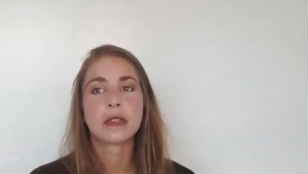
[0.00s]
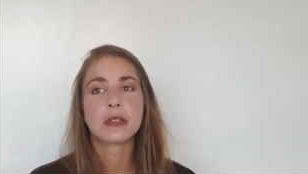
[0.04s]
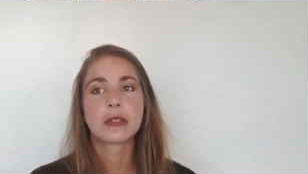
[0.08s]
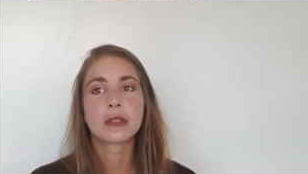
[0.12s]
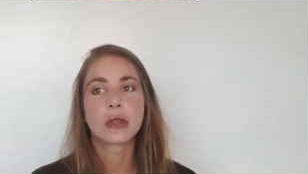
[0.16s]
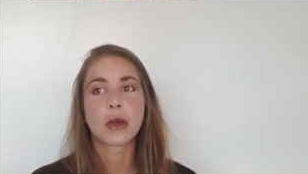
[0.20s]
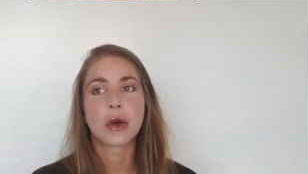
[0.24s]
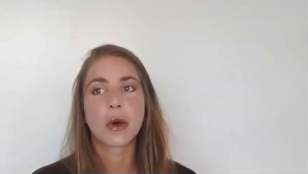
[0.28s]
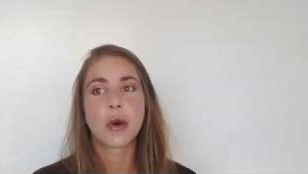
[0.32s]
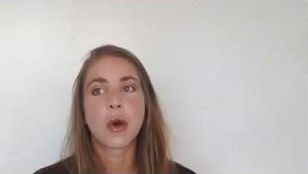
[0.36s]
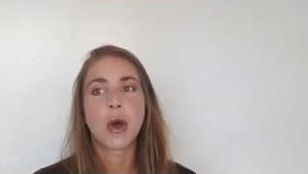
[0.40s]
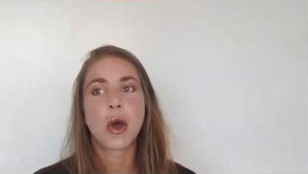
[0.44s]

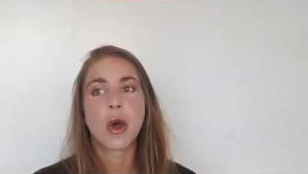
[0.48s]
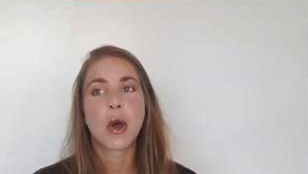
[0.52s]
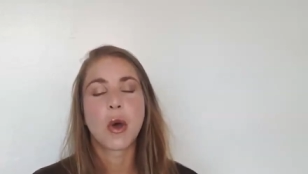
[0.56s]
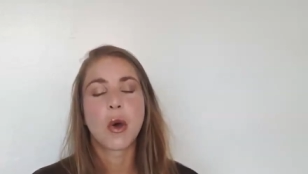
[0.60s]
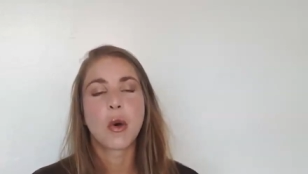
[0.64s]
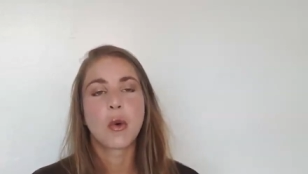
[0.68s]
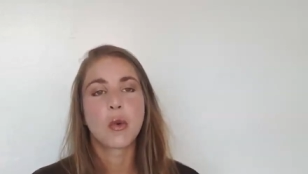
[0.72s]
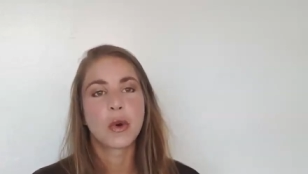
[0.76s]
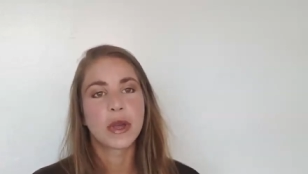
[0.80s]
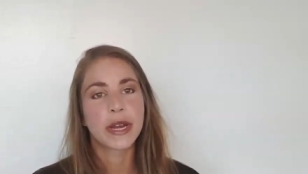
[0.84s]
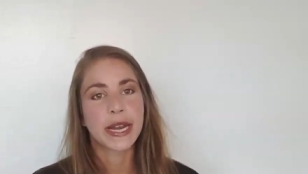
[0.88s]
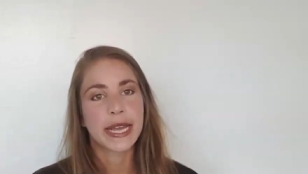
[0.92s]
So
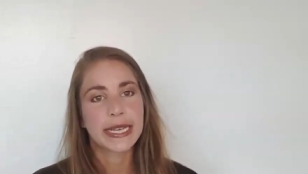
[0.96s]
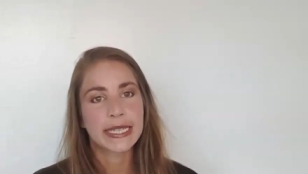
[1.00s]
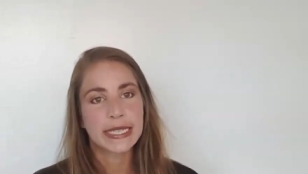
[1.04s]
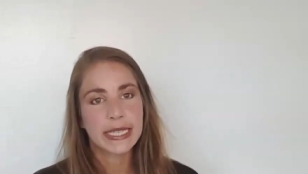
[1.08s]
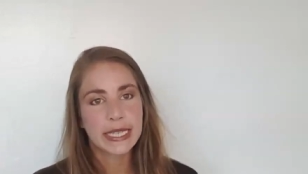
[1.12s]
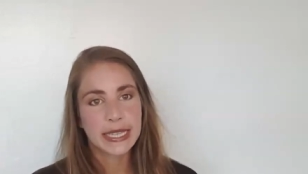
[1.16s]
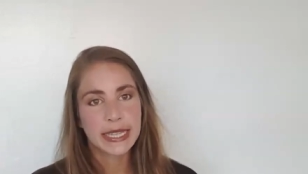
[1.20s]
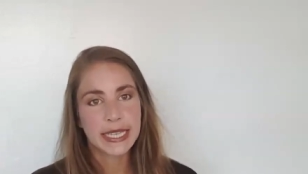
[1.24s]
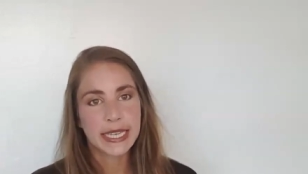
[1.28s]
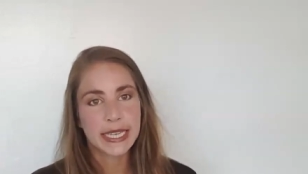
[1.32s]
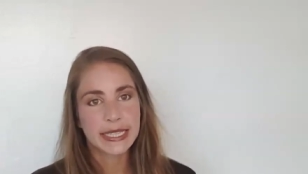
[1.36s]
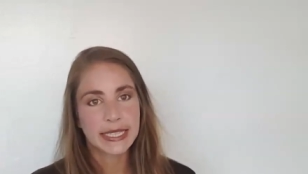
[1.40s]
when I
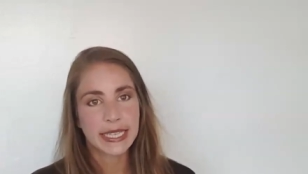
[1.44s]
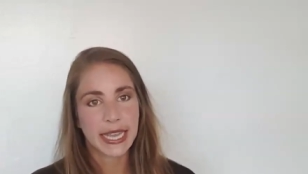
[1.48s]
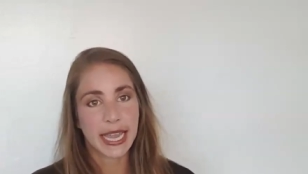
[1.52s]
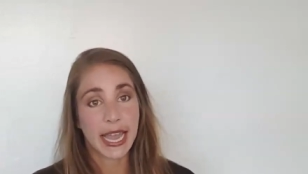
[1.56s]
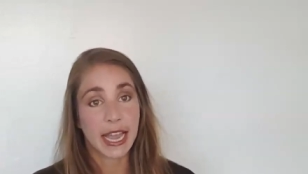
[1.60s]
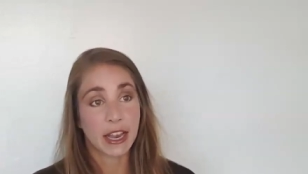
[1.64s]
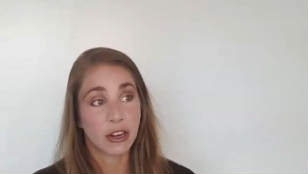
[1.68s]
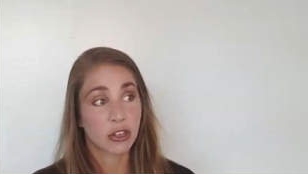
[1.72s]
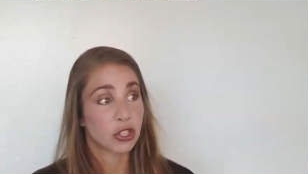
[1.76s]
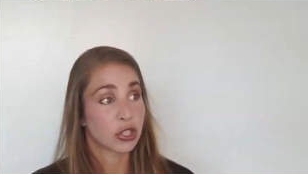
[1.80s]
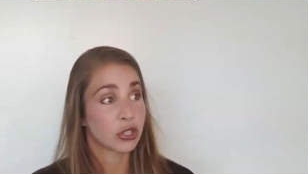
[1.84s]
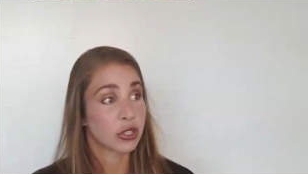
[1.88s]
did this, I
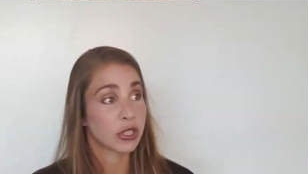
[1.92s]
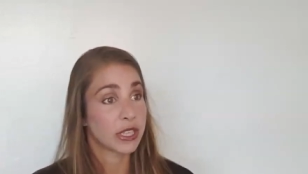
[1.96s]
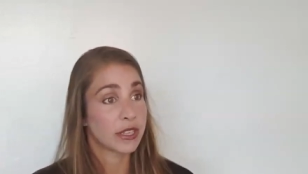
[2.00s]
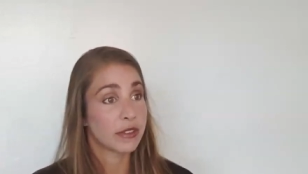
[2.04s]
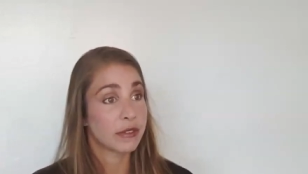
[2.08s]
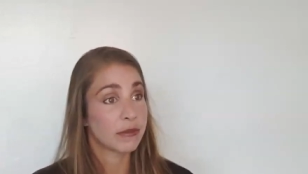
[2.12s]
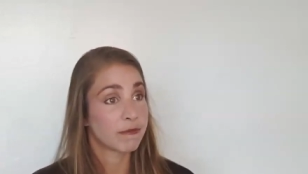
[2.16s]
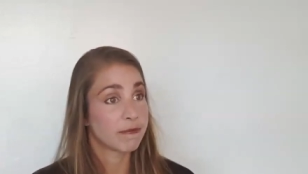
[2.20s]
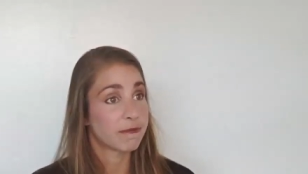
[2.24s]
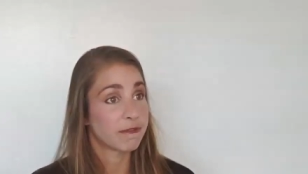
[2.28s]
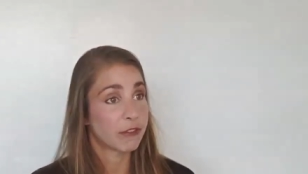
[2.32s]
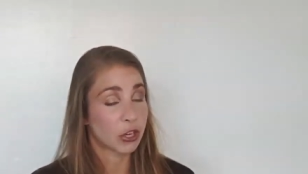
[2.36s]

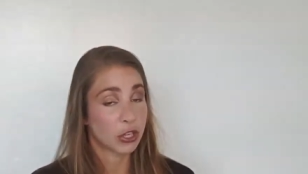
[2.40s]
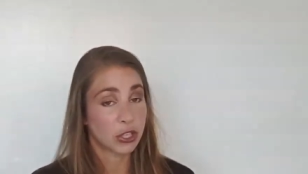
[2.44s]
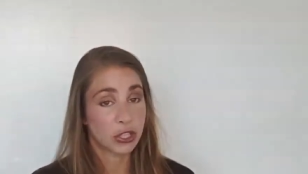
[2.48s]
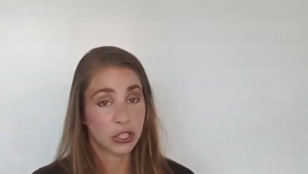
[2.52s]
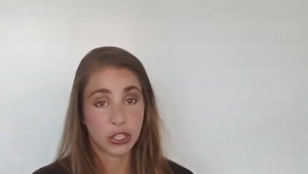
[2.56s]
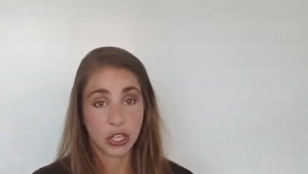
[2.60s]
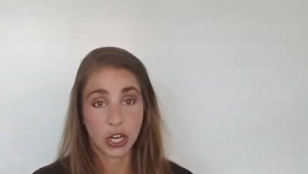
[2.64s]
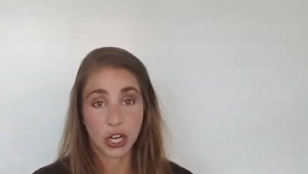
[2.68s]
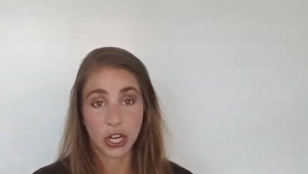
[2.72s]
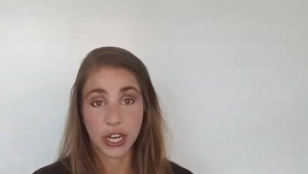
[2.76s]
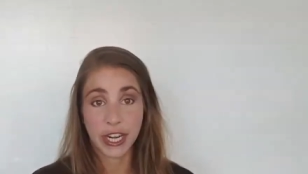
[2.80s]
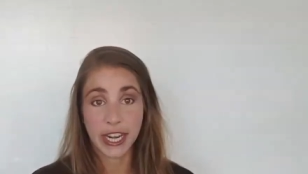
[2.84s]
actually
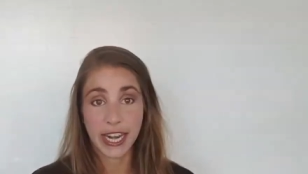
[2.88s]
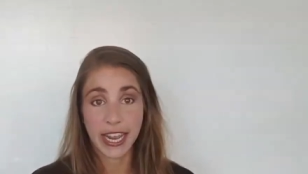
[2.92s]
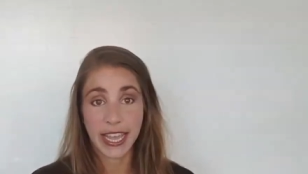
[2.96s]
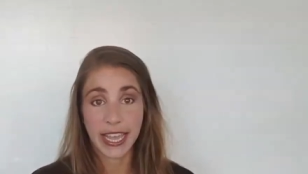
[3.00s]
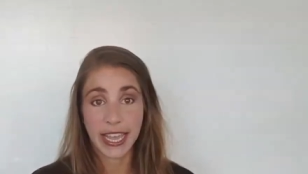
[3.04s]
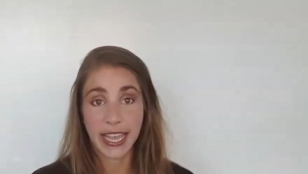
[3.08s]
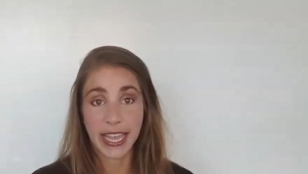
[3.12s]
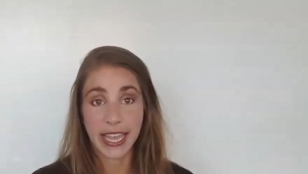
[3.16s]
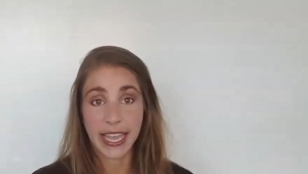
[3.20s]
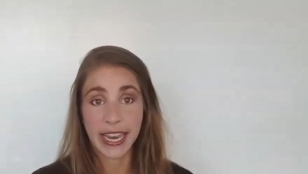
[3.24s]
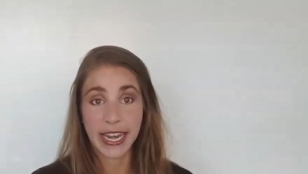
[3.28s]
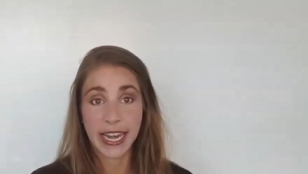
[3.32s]
first started
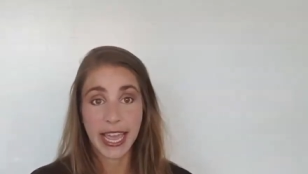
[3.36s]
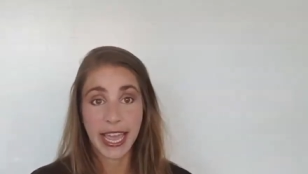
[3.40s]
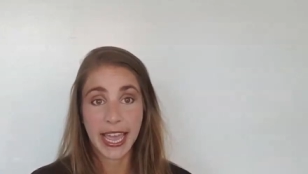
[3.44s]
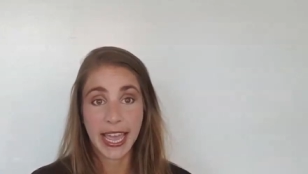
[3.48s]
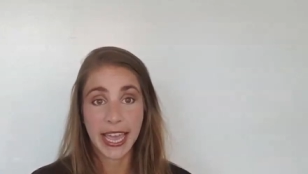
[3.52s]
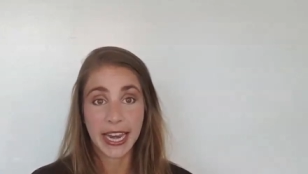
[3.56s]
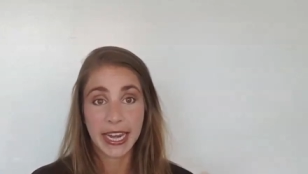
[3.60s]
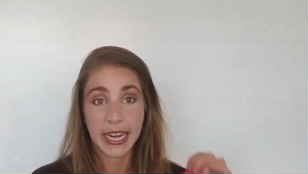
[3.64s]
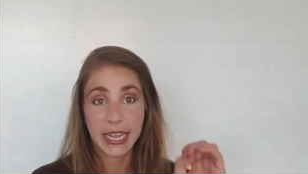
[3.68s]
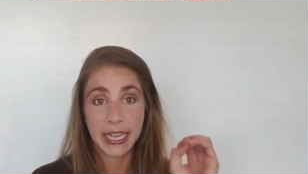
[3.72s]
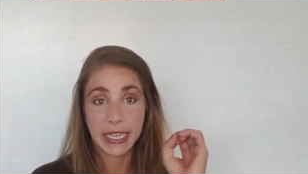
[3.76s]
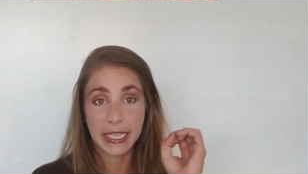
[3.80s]
and
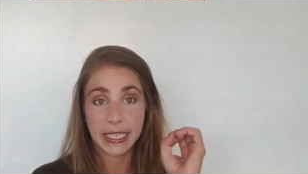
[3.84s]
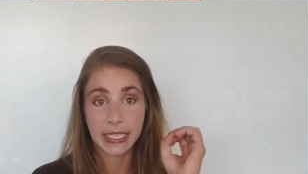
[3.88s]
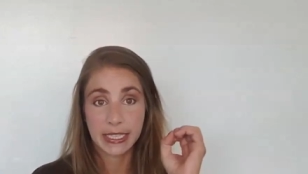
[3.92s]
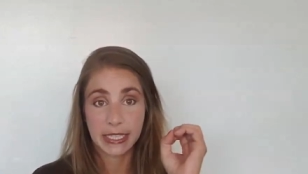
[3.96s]
had